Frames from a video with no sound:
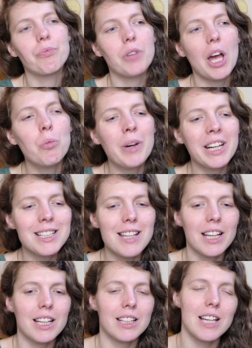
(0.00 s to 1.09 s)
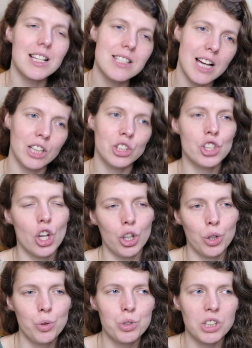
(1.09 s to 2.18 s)
And when I say yes and
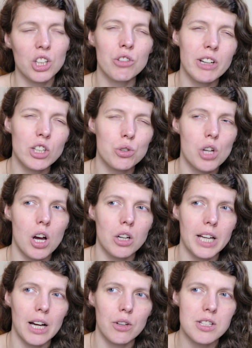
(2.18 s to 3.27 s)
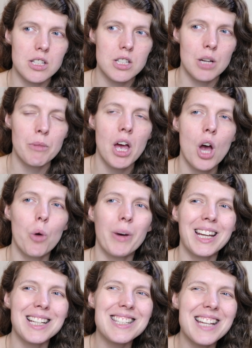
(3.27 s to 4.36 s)
no, can you raise your child out of the system? When
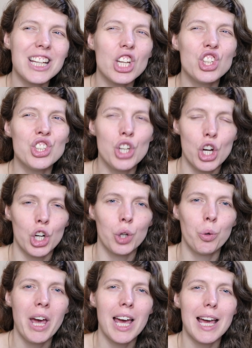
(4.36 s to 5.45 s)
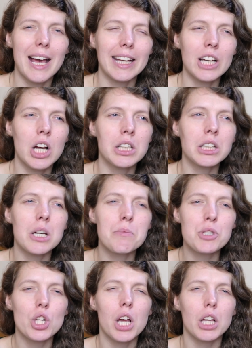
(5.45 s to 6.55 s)
I say no, it kind of
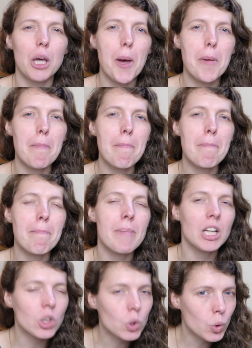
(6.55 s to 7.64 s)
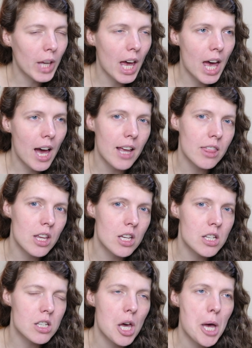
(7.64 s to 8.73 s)
comes to like medical care, I think,